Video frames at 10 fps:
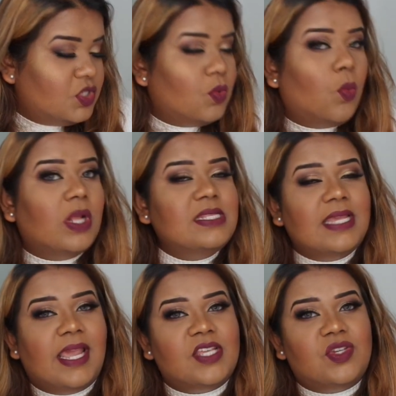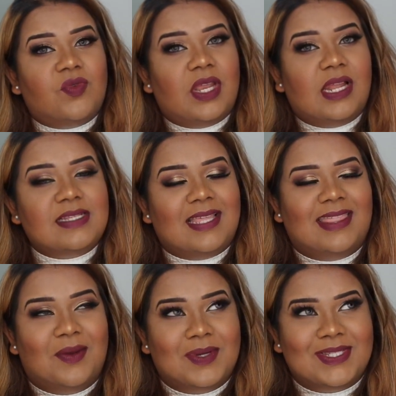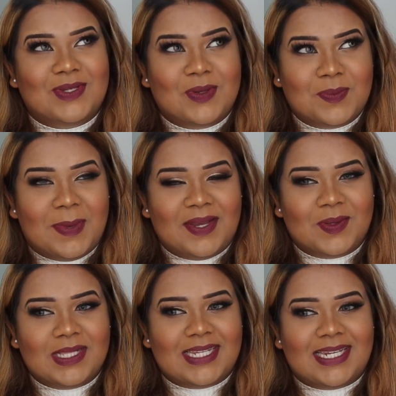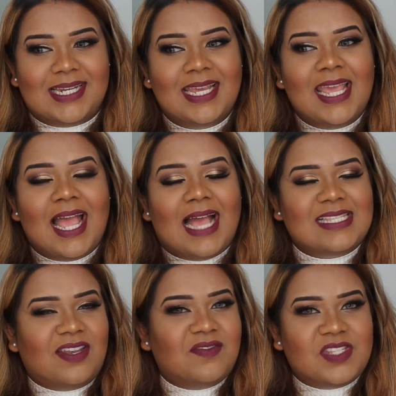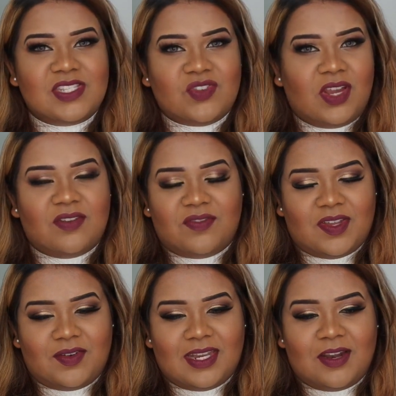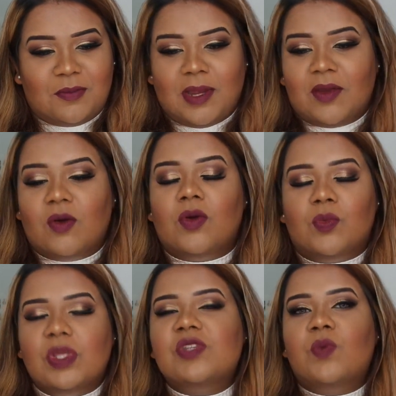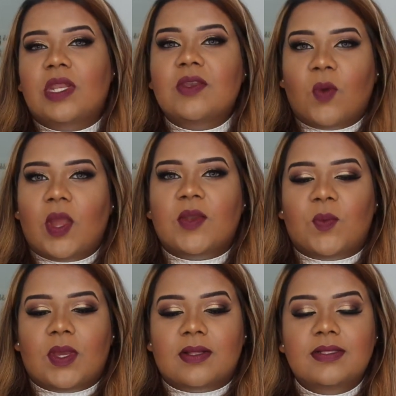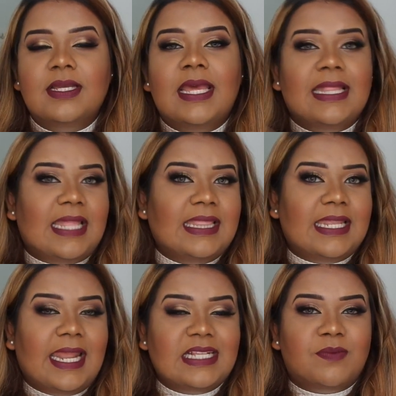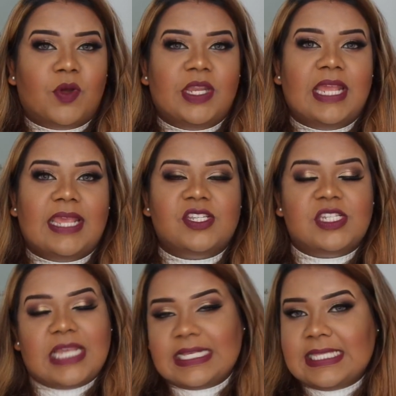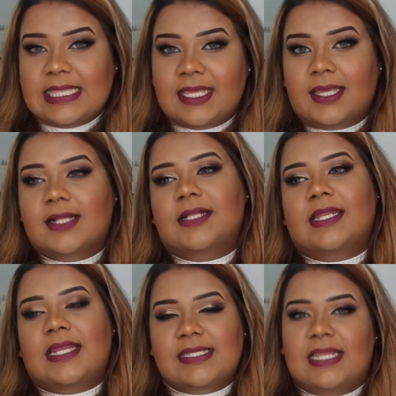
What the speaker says: So once I actually realized that there was no manual in it, I started just trying to figure it out on my own, which went quite well. Then the next morning I actually texted the girl and I